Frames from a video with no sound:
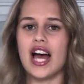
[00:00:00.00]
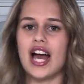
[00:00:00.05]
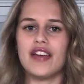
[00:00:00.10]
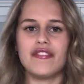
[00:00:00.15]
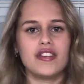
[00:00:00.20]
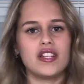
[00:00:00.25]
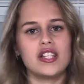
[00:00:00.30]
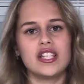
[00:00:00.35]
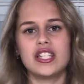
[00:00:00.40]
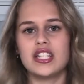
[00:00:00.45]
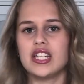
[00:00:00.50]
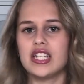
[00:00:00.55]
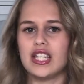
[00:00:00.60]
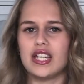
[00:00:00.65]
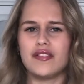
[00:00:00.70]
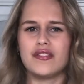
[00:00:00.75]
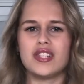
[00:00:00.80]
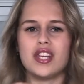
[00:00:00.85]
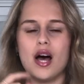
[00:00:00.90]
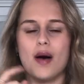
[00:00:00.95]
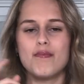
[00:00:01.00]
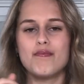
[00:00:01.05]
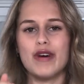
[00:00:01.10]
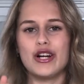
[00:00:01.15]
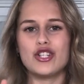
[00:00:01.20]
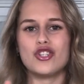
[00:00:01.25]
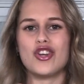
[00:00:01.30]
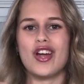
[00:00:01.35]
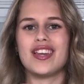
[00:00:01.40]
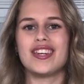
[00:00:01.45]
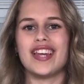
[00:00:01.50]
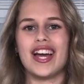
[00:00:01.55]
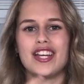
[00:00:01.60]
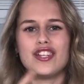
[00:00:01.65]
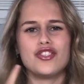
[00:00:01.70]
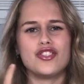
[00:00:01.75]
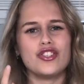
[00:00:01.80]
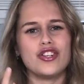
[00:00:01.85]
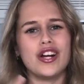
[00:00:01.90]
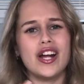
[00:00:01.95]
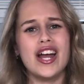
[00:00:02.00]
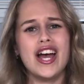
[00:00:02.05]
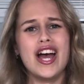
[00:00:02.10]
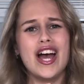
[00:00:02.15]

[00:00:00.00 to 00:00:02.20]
I feel like it gives a much nicer